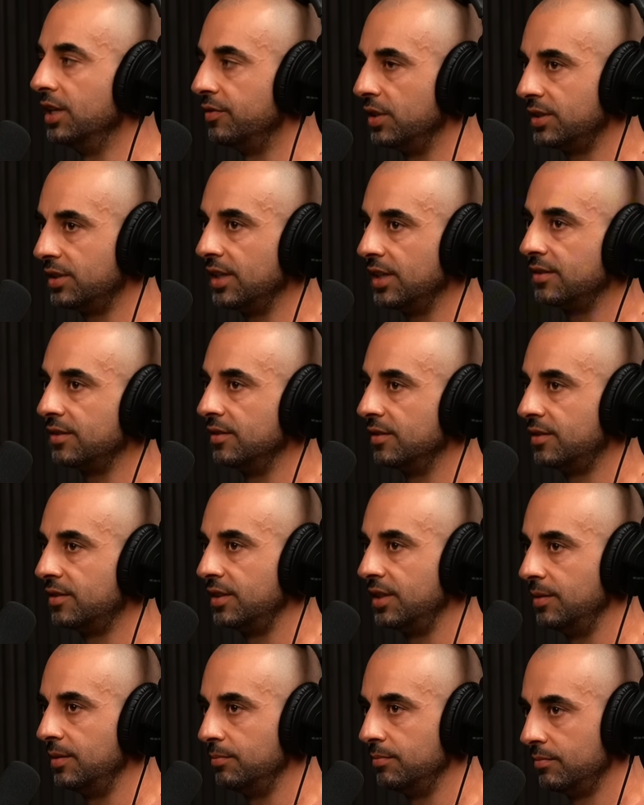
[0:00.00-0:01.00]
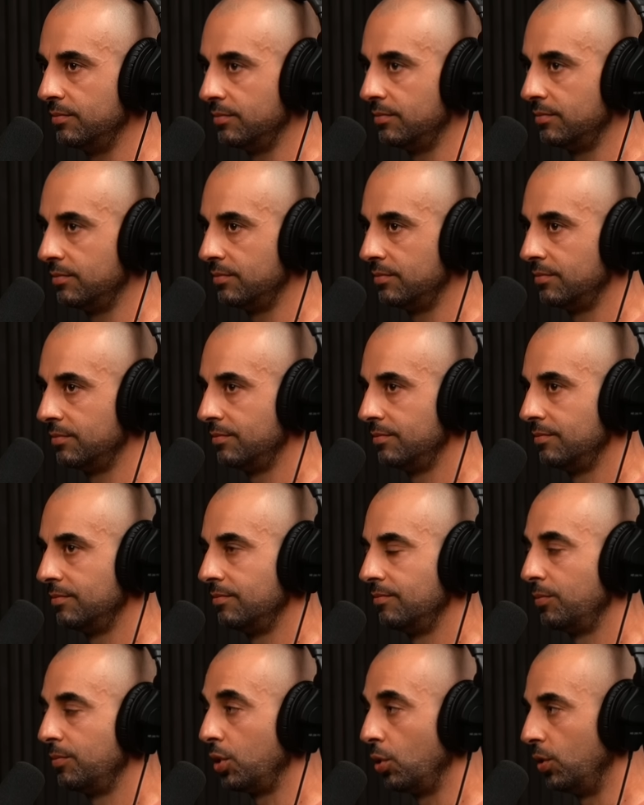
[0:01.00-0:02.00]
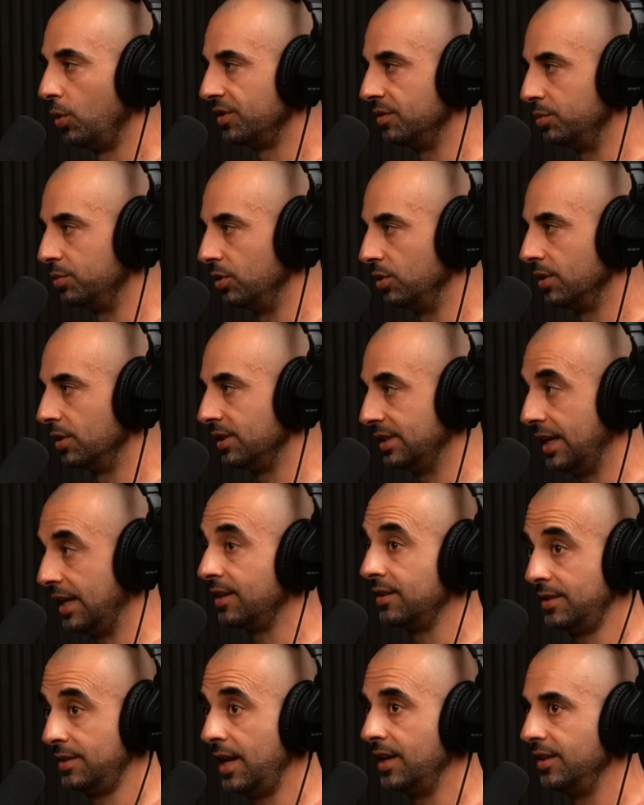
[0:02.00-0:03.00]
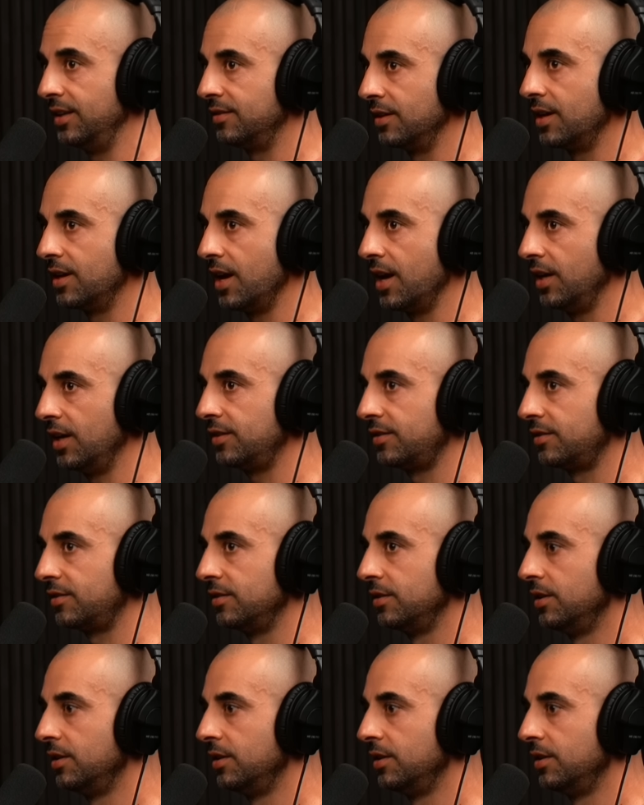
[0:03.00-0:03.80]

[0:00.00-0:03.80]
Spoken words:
It doesn't seem plausible that is the case,